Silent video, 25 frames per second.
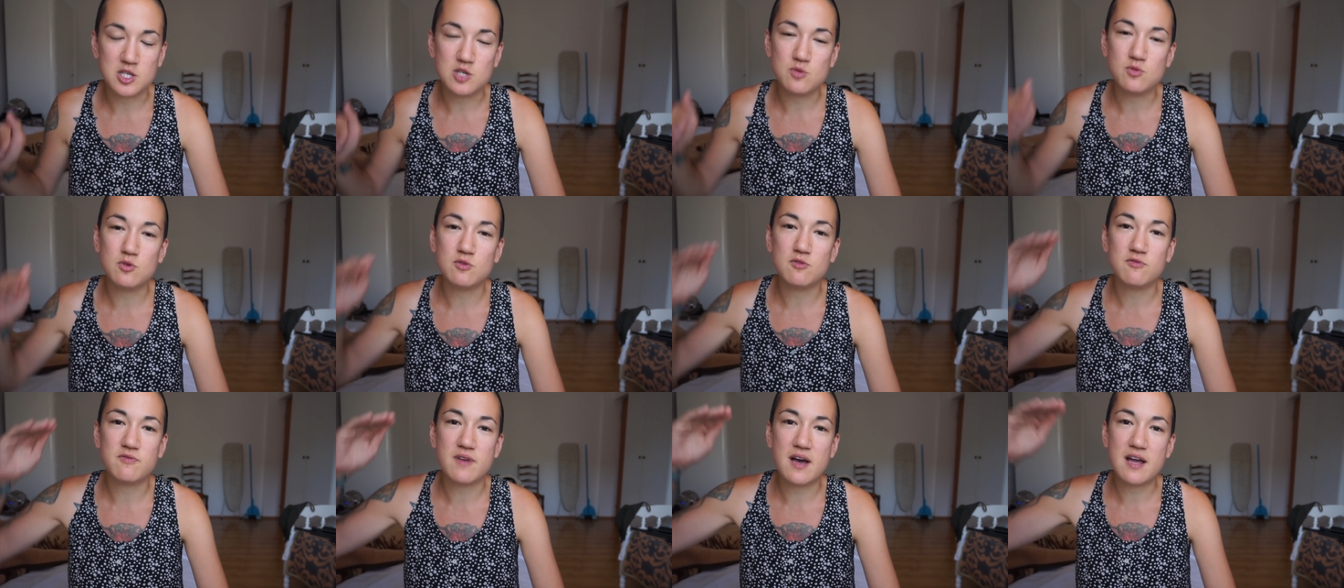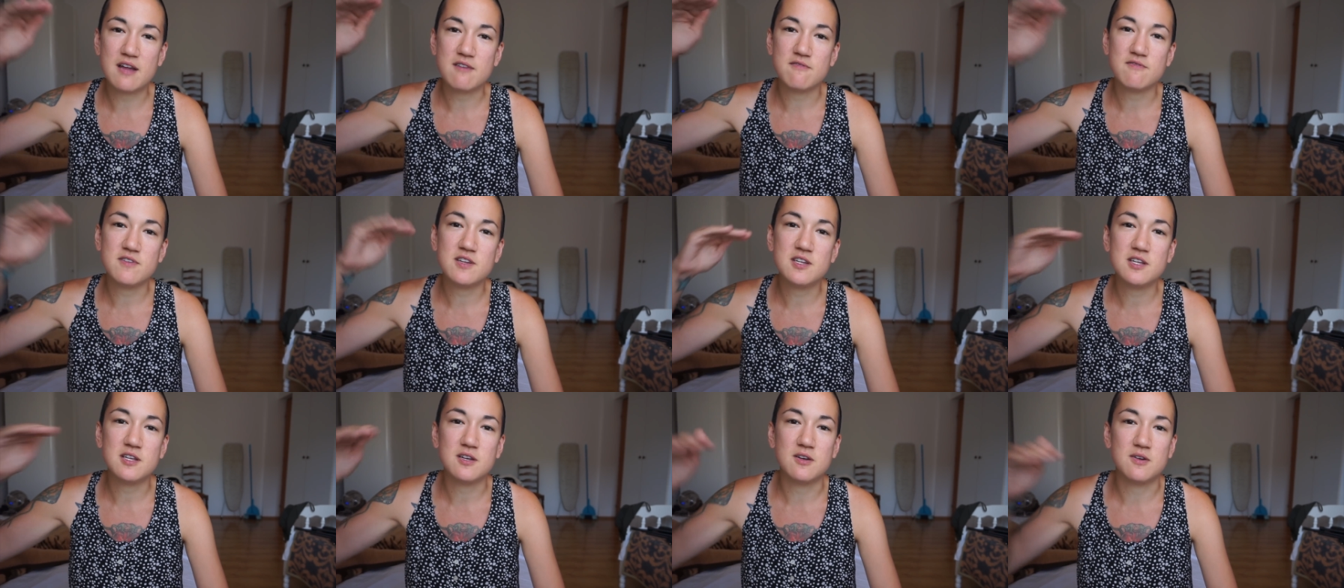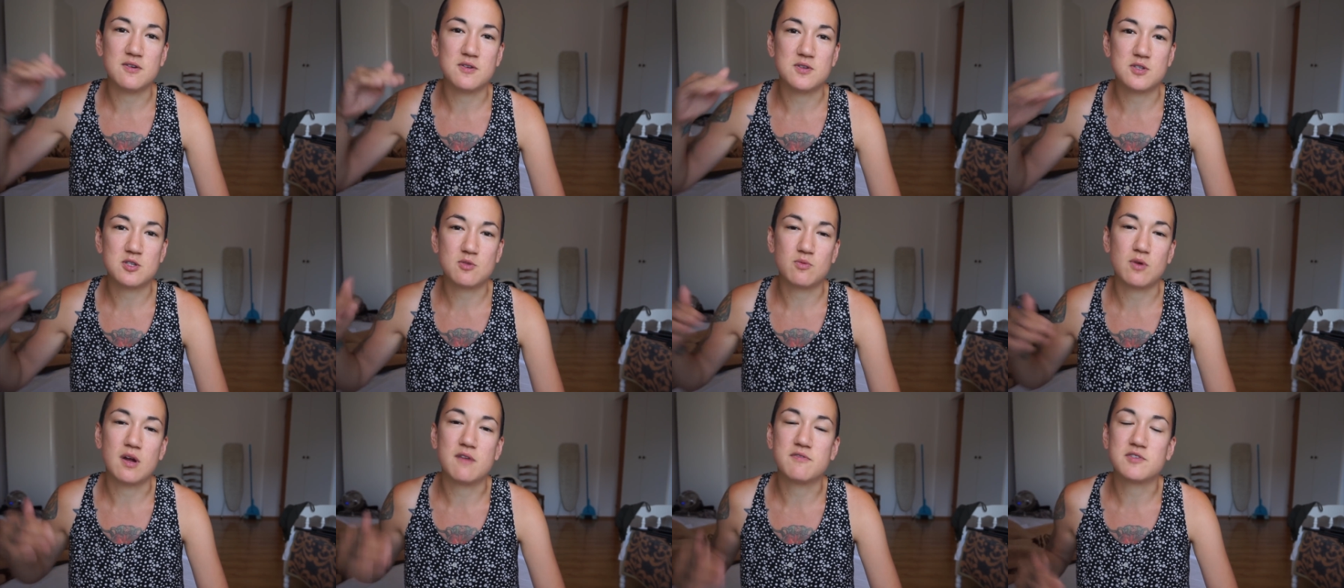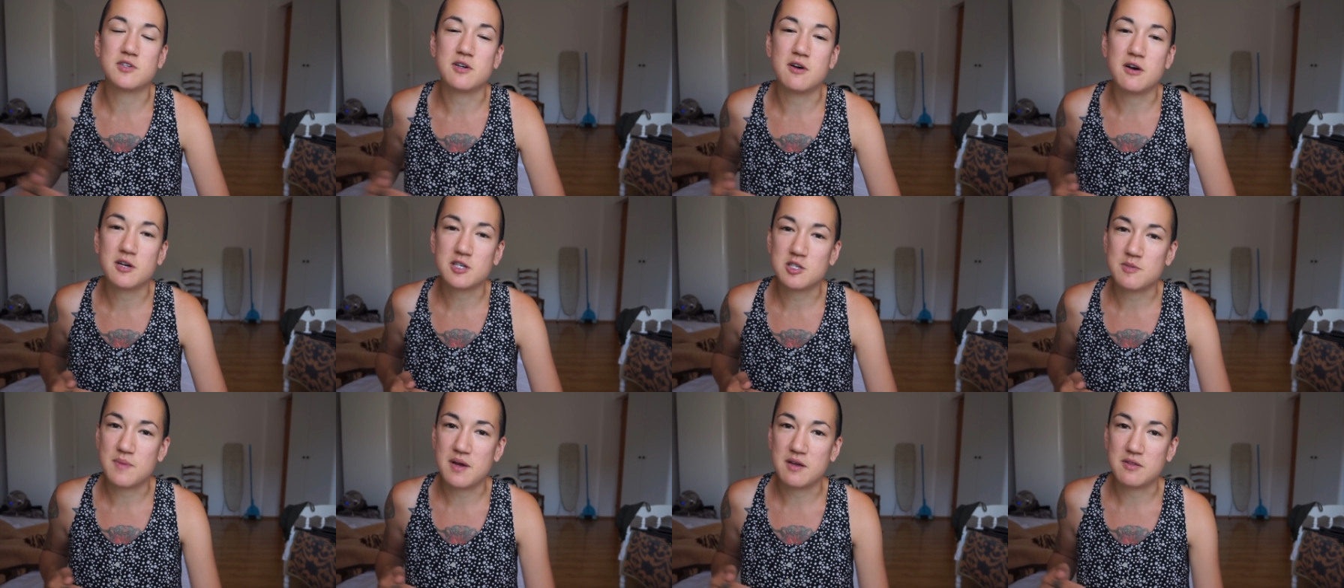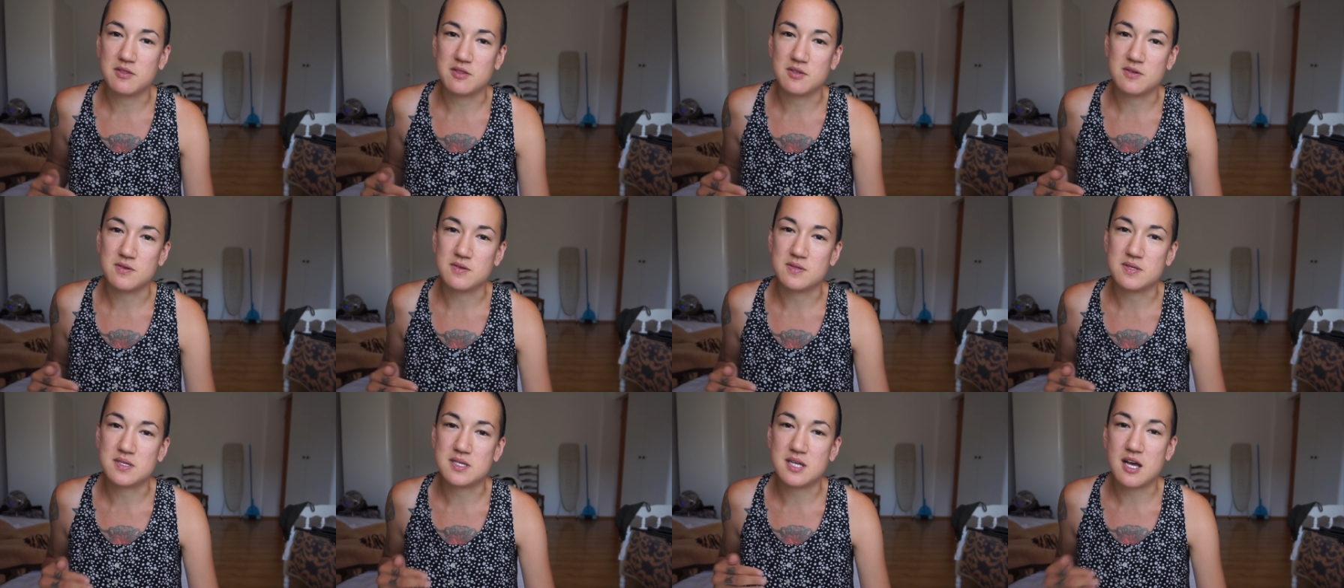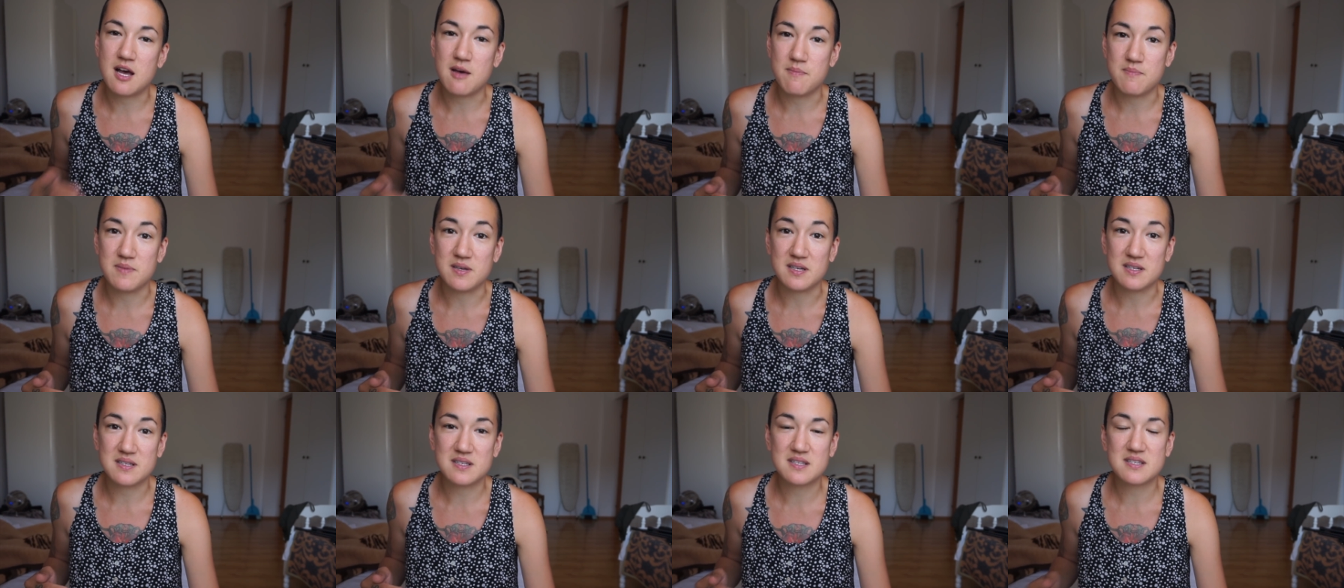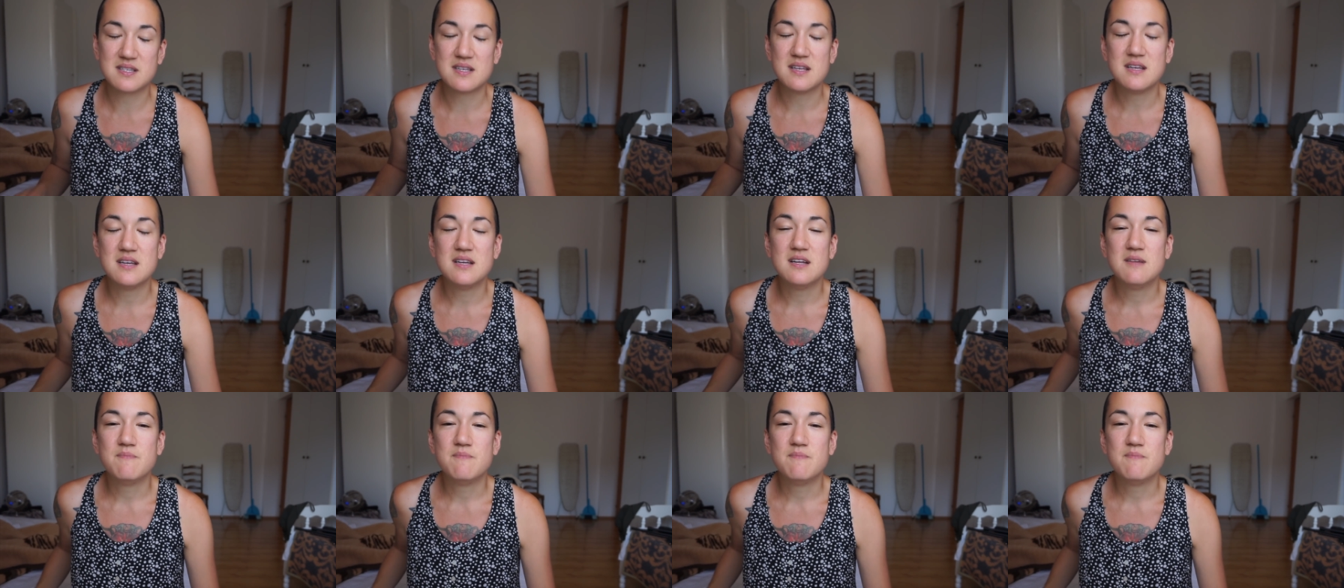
you will find videos where I've talked about those topics.